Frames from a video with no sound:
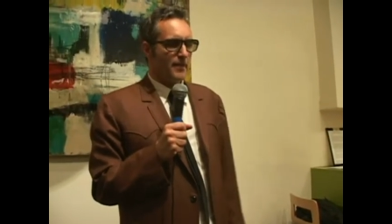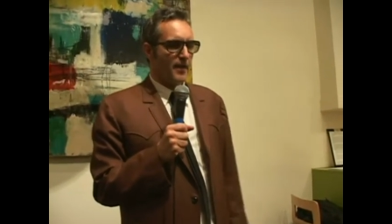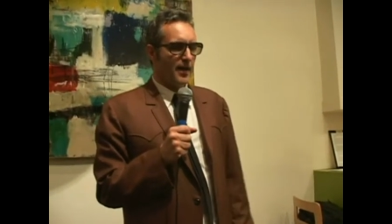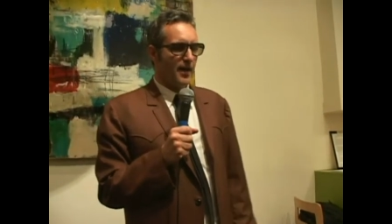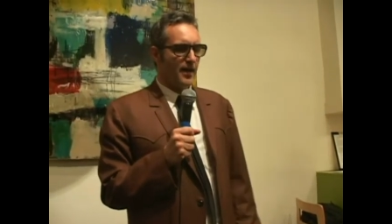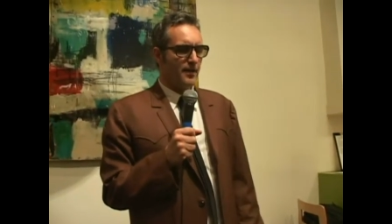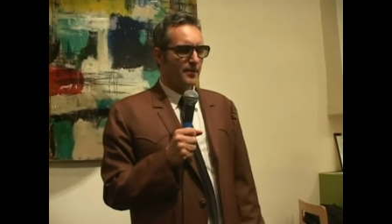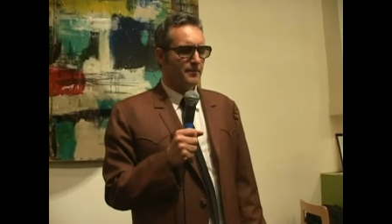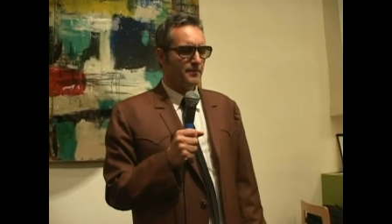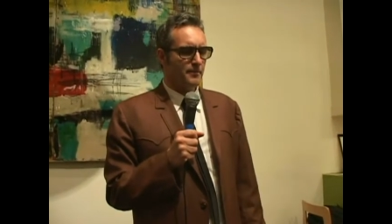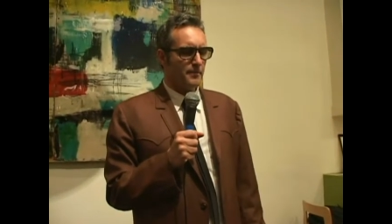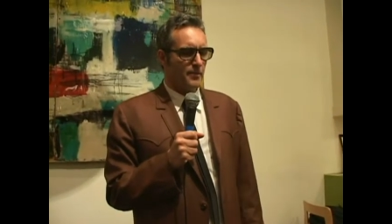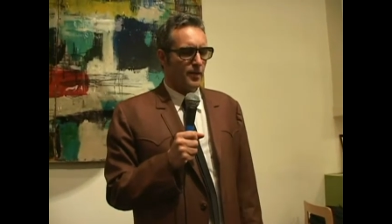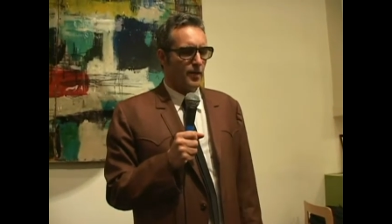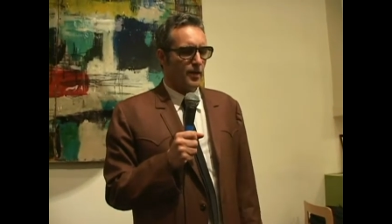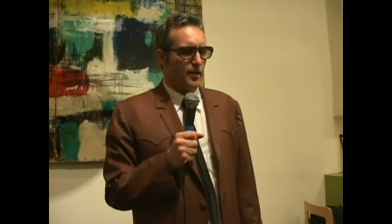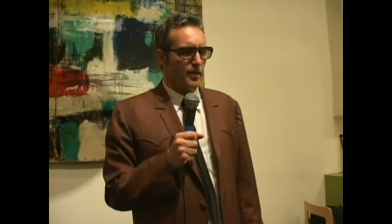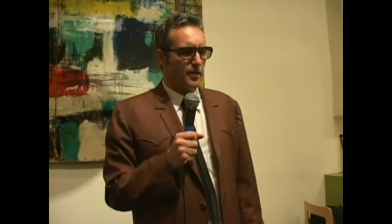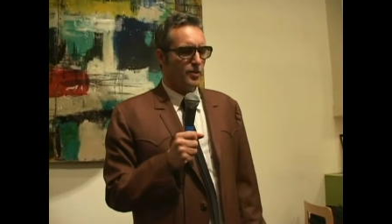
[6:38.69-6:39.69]
and
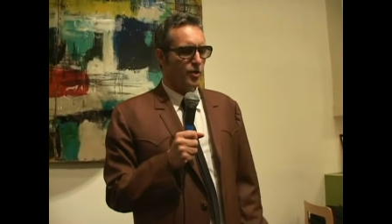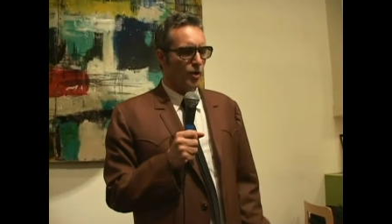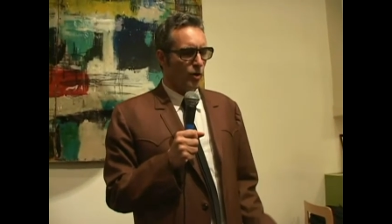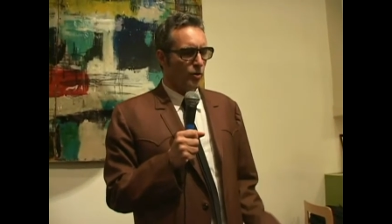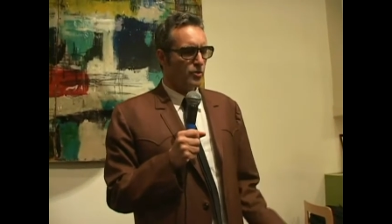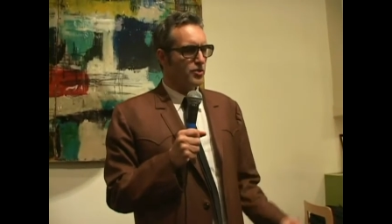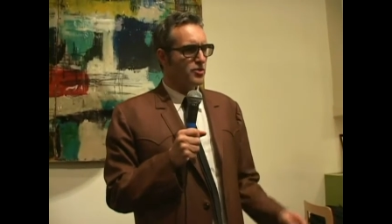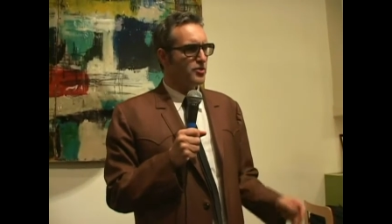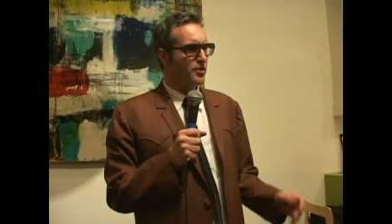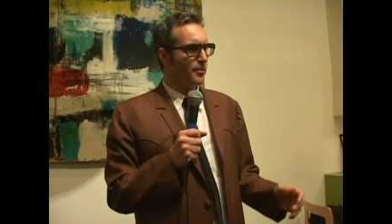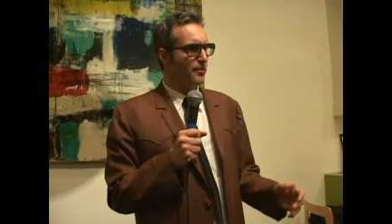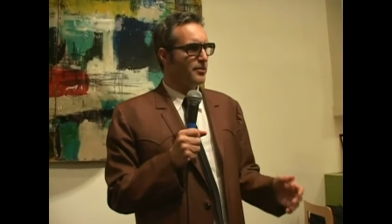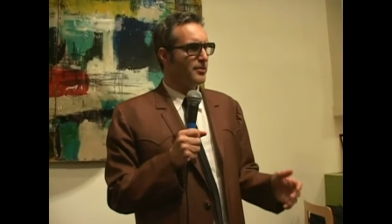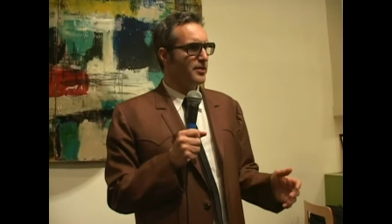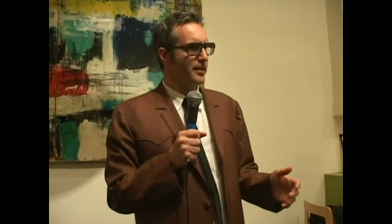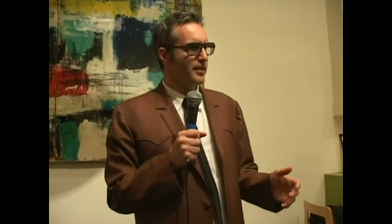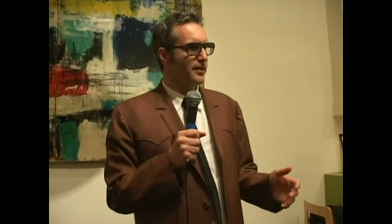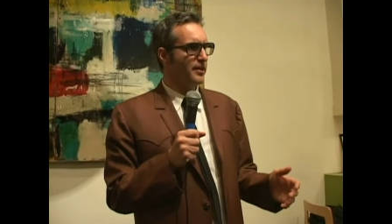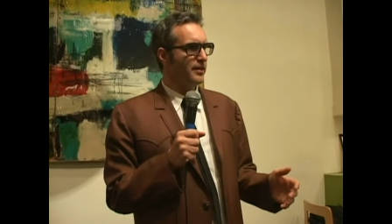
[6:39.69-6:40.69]
notice
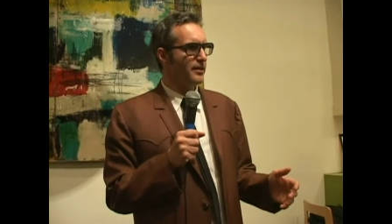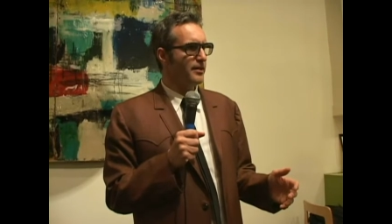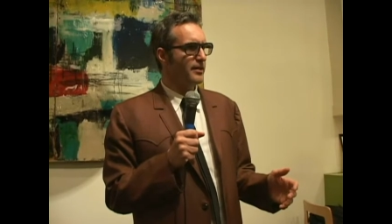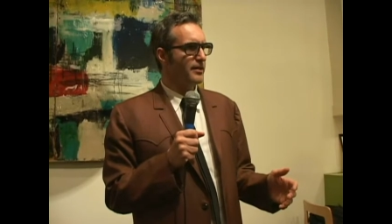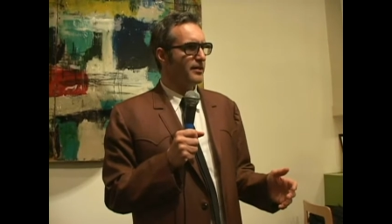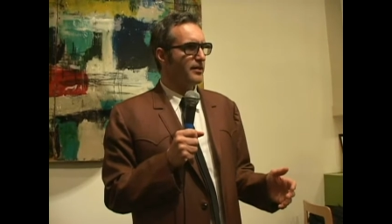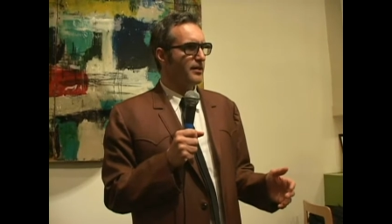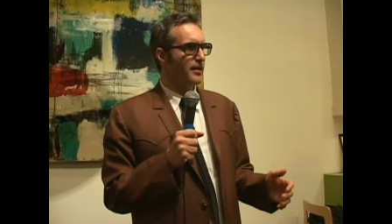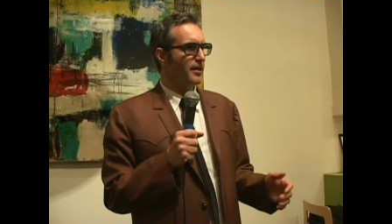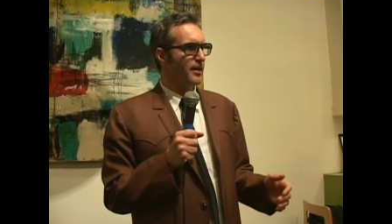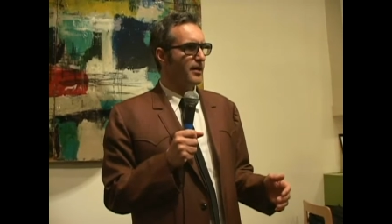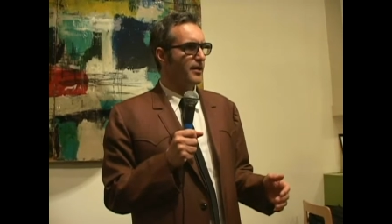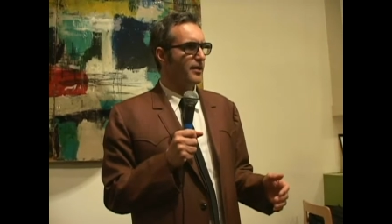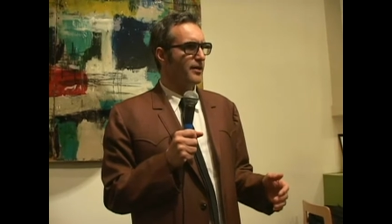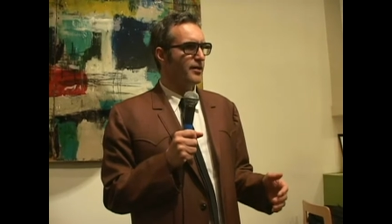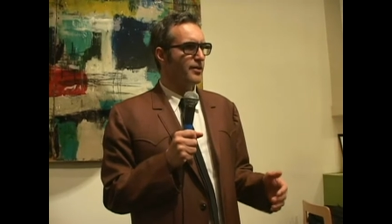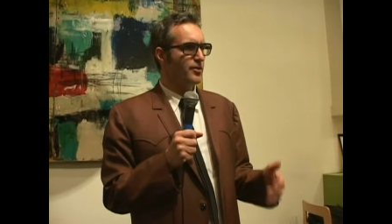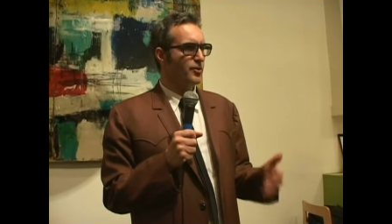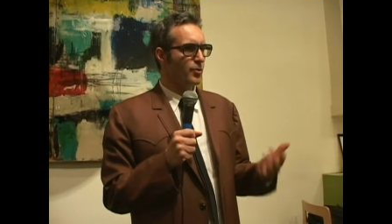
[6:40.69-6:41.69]
something
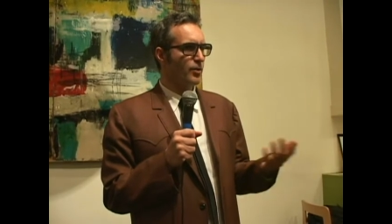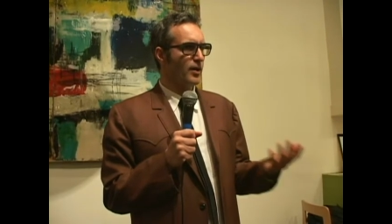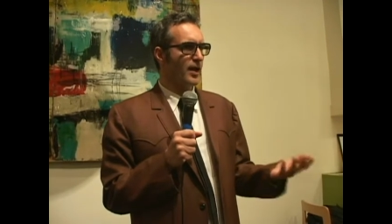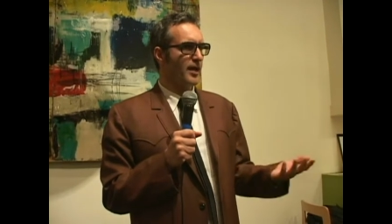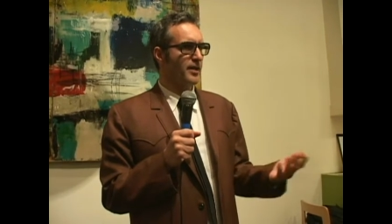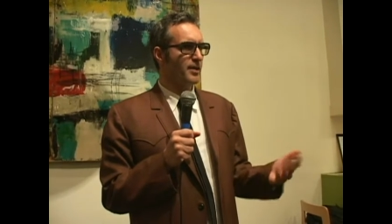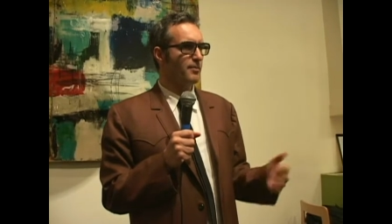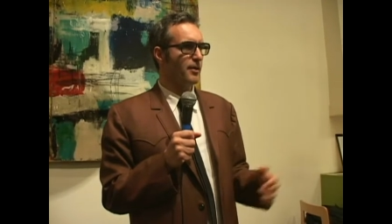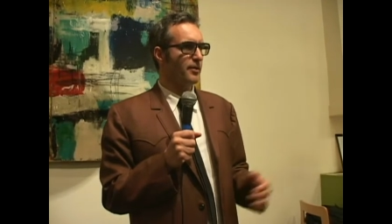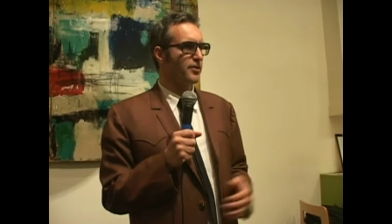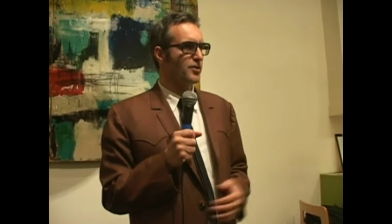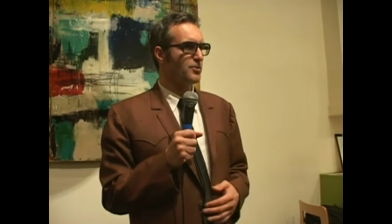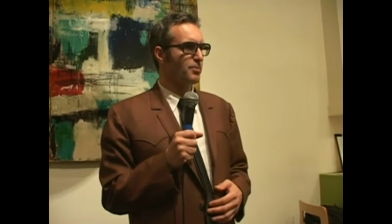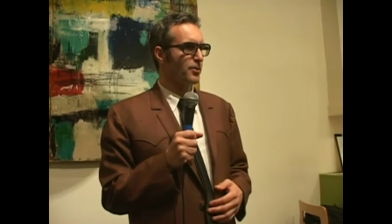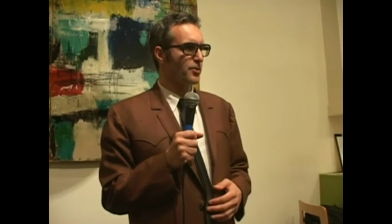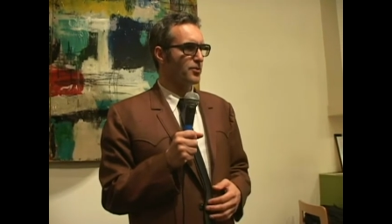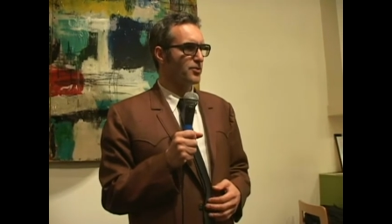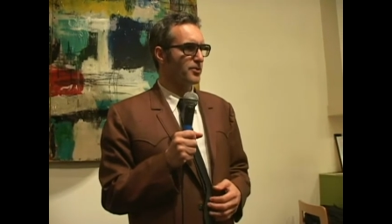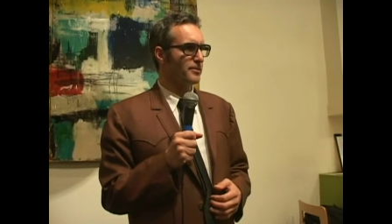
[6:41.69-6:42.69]
you like about this
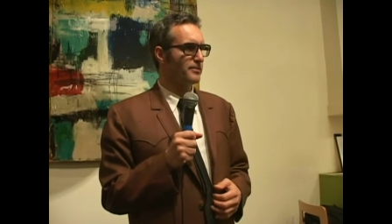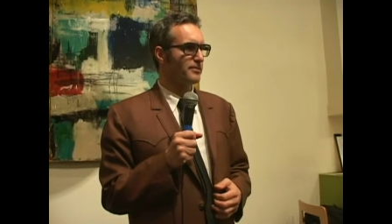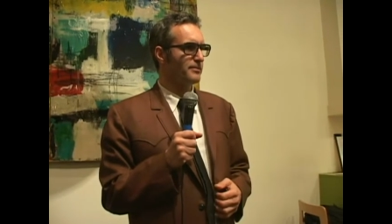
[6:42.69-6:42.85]
person.